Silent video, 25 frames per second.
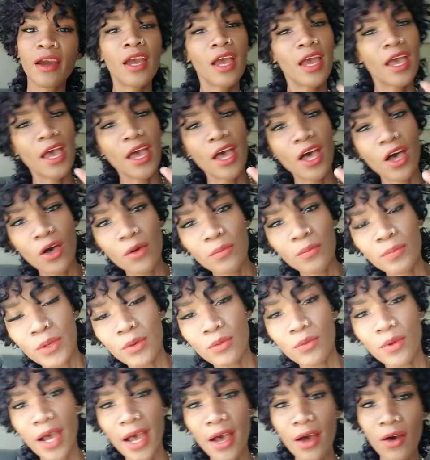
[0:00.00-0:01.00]
help
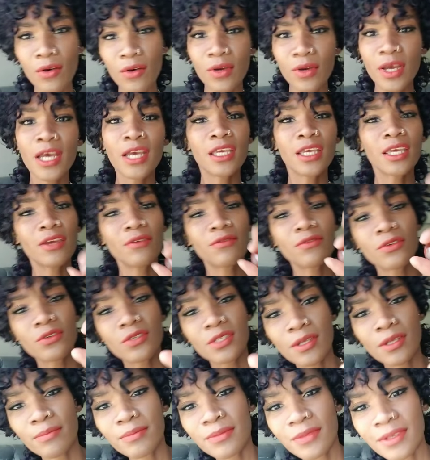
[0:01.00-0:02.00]
you out, give you
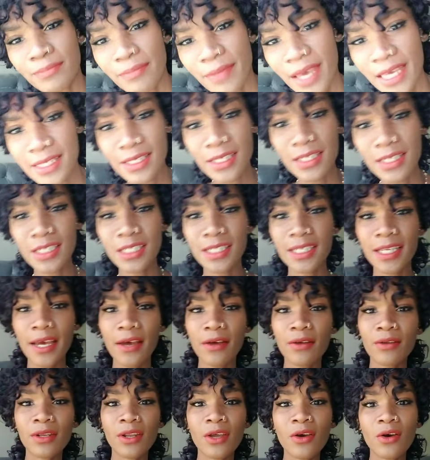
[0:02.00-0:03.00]
some message
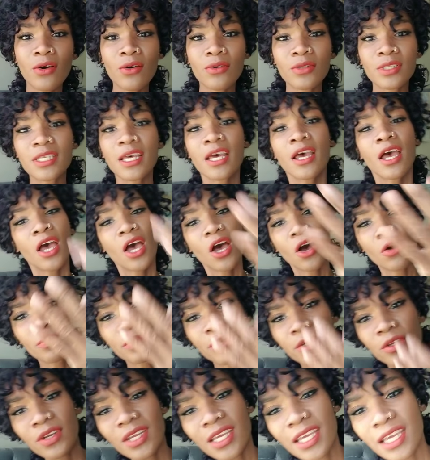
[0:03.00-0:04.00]
downloads, help
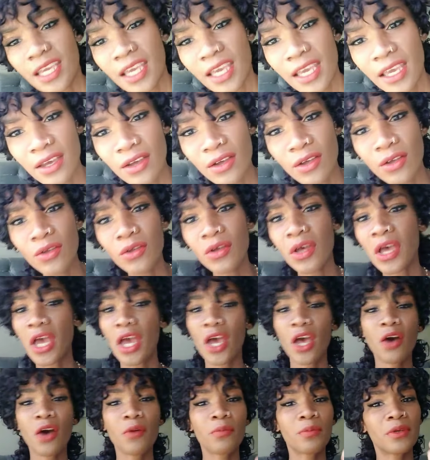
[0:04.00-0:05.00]
you to heal,
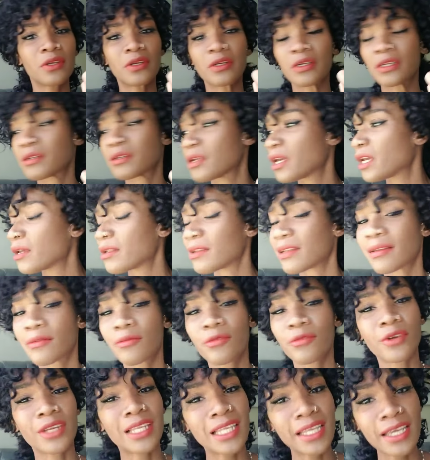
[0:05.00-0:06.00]
help you to
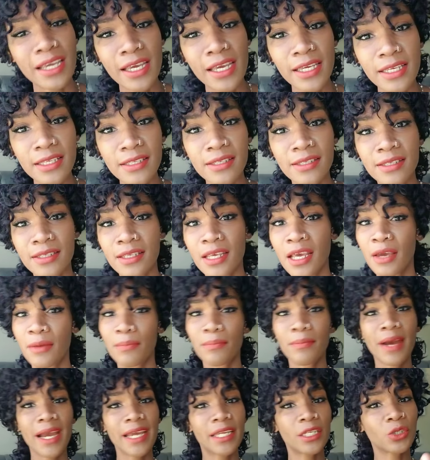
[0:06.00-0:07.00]
release.
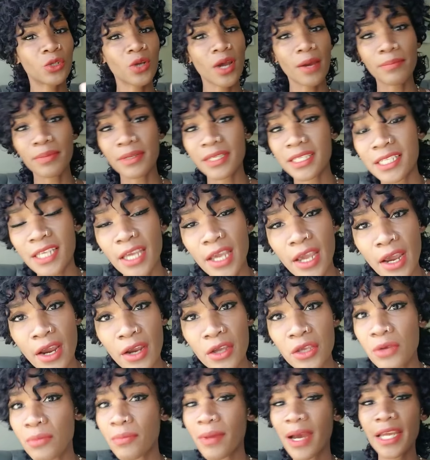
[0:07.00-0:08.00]
Might drop a tear,
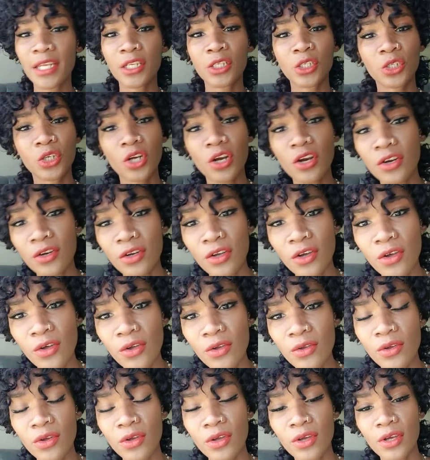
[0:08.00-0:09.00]
you might
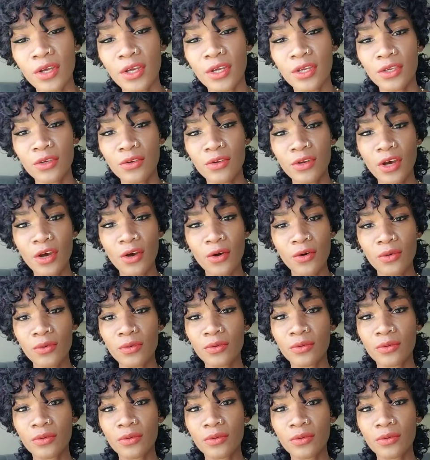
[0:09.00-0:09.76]
journal, you'll